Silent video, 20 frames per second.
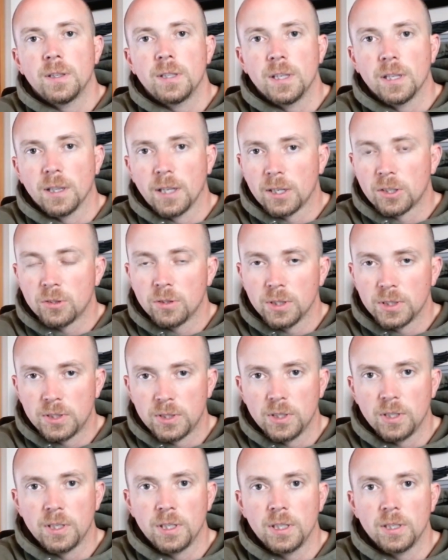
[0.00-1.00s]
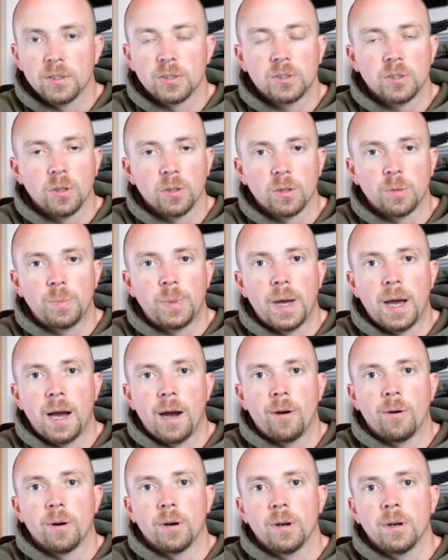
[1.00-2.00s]
the electricity, the solar
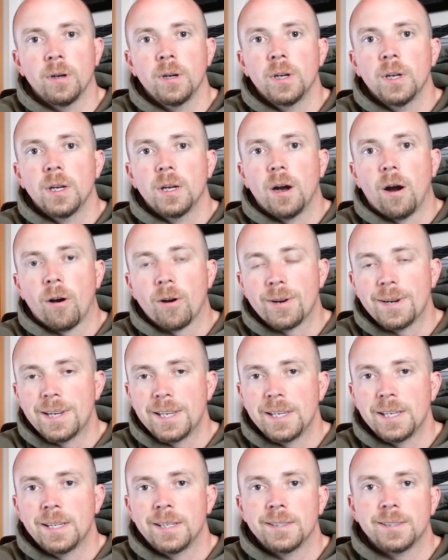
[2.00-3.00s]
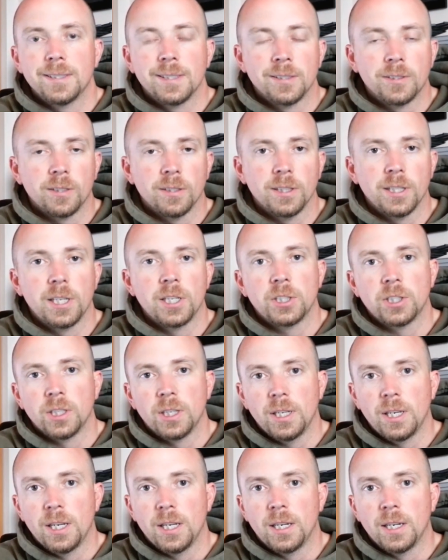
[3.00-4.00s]
power, our needs,
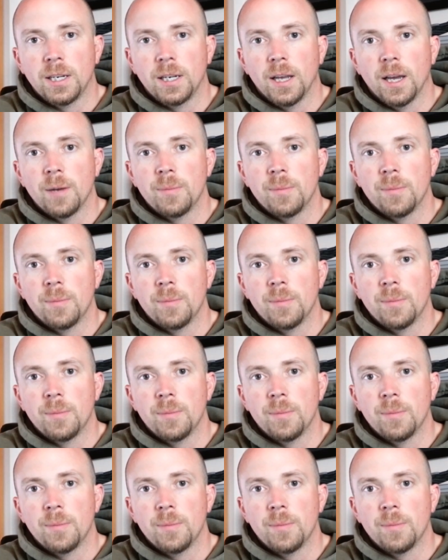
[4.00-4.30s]
insulation, heating.